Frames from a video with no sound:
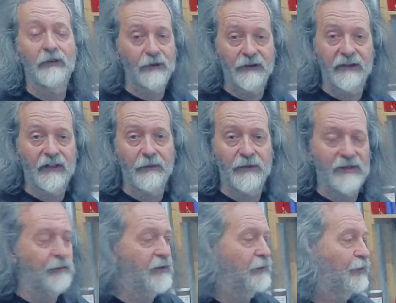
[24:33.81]
just to give me
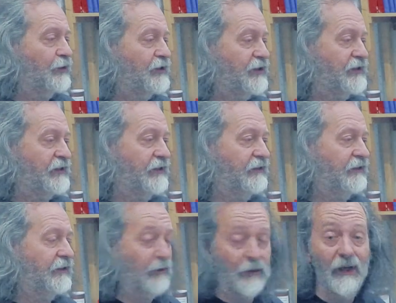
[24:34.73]
something more interesting to
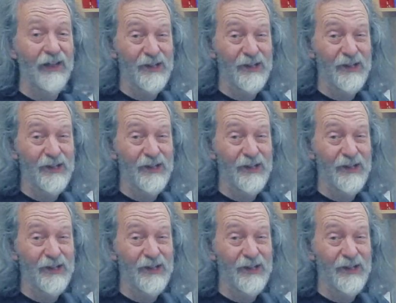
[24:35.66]
do.